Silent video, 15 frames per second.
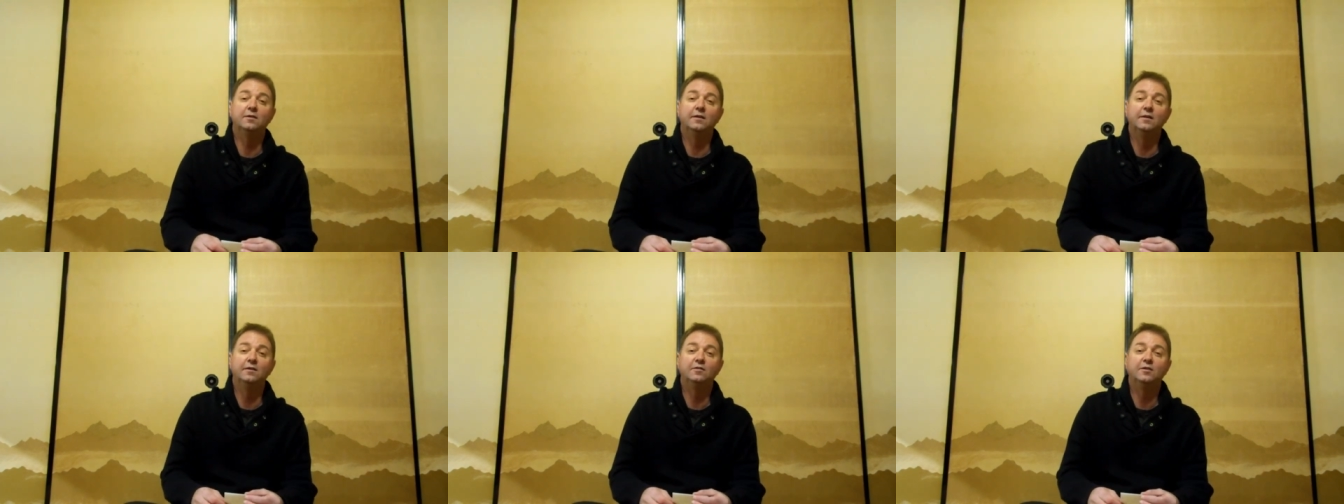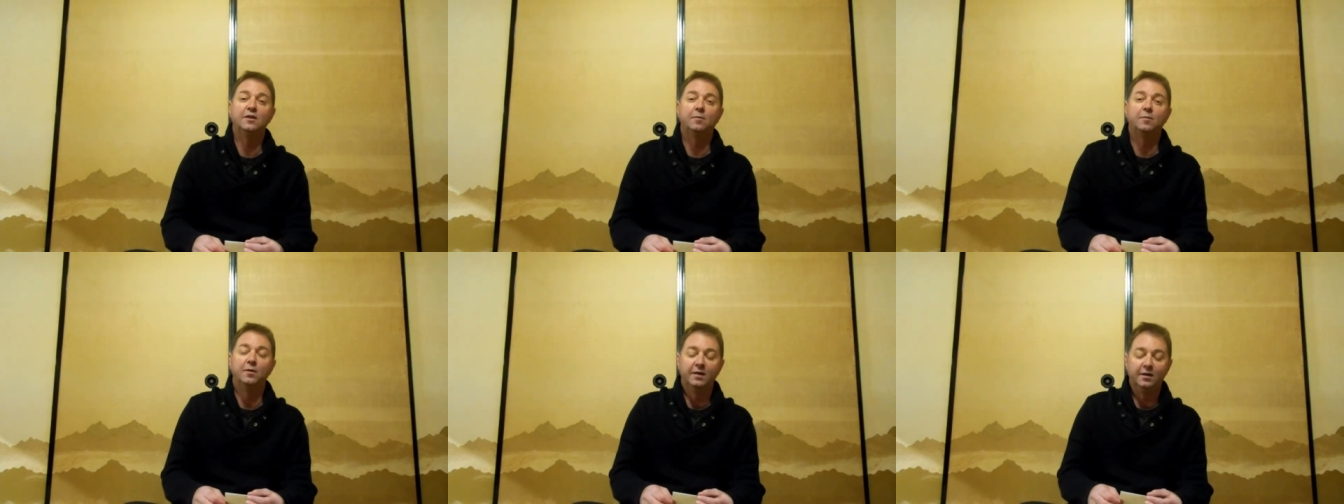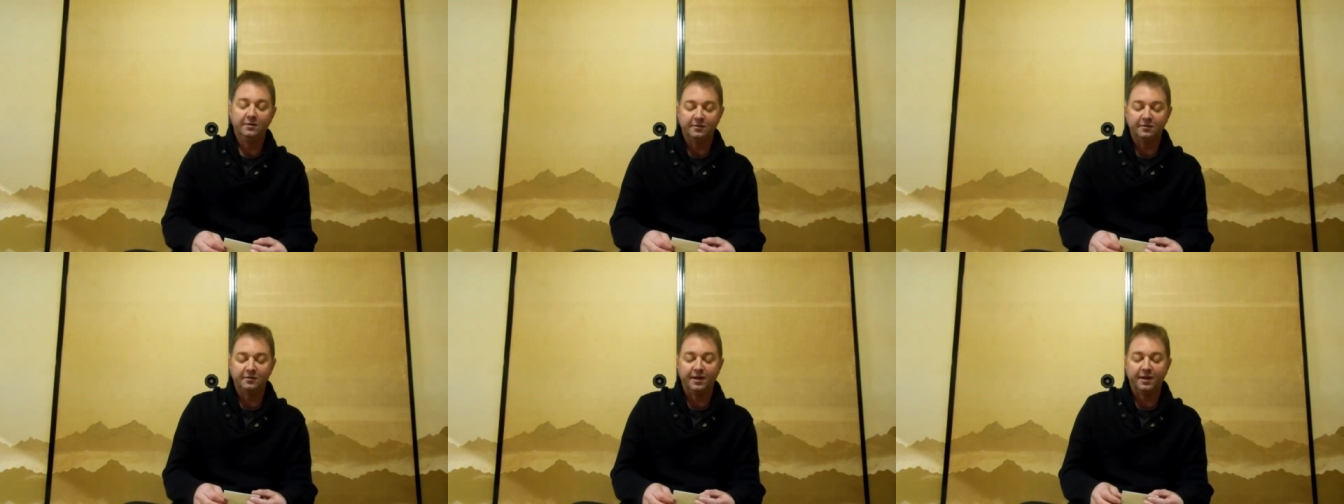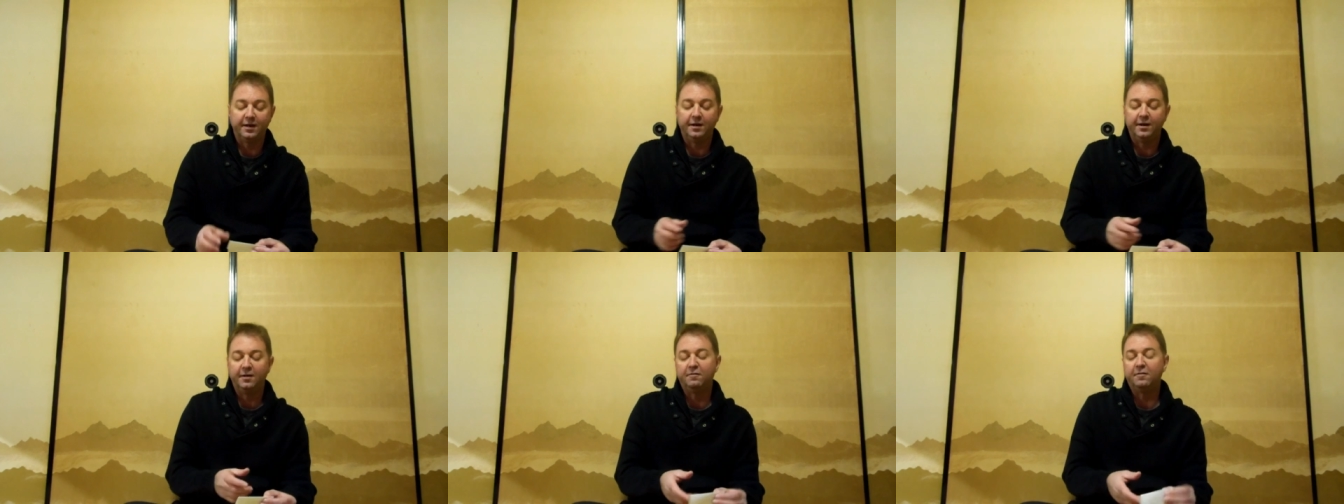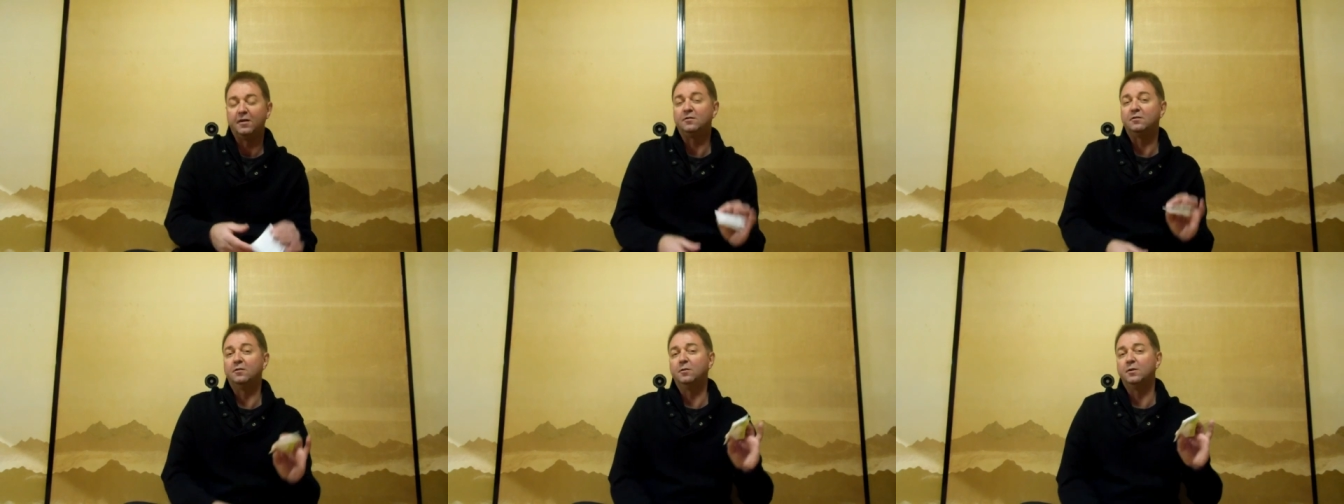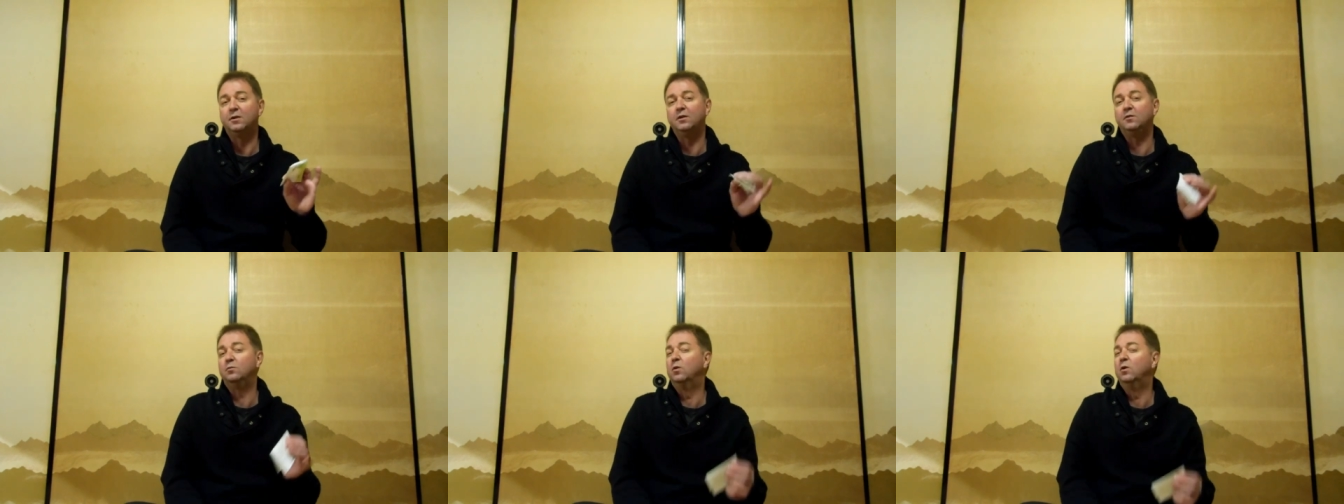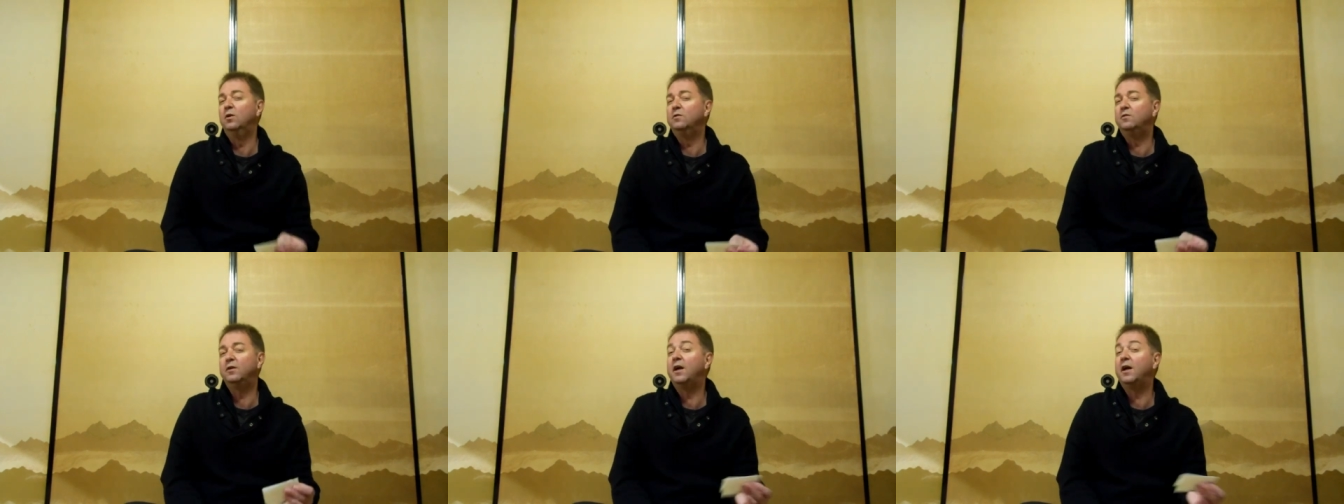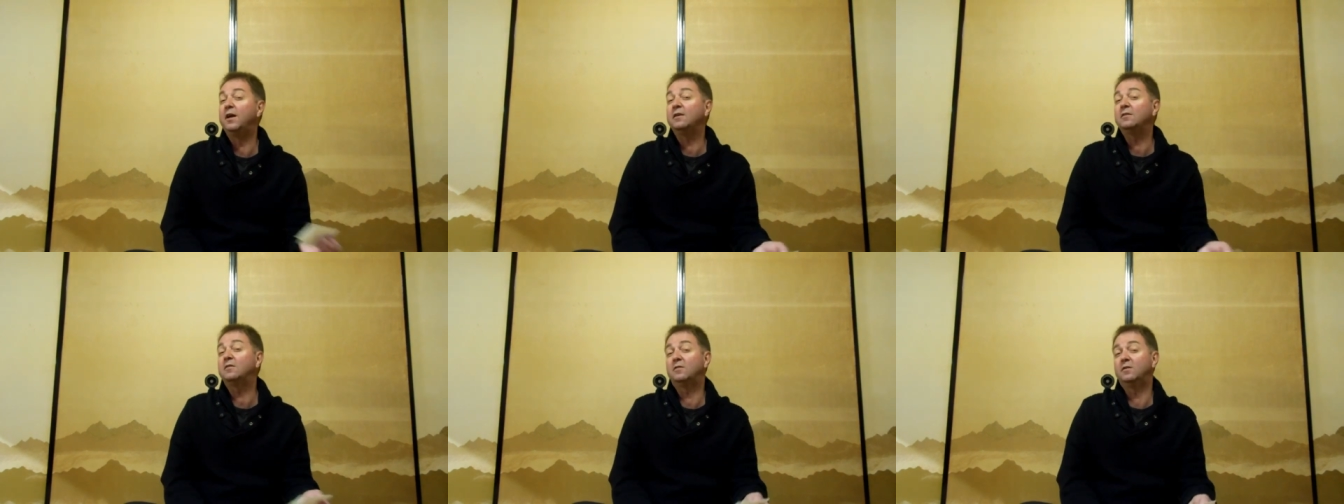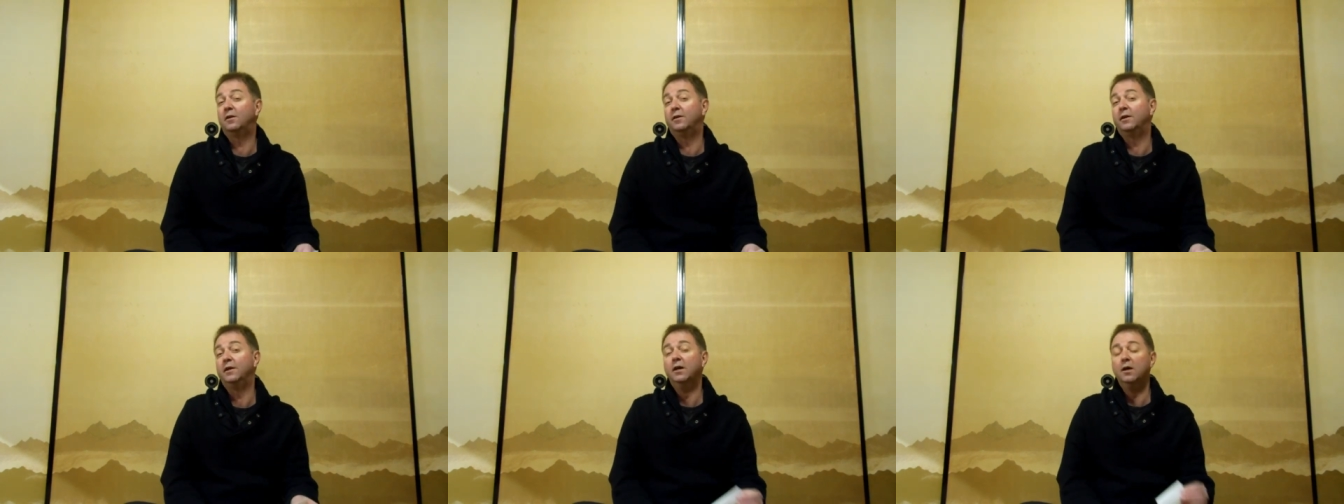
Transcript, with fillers: that is Japanese is getting infested with these words that aren't necessary.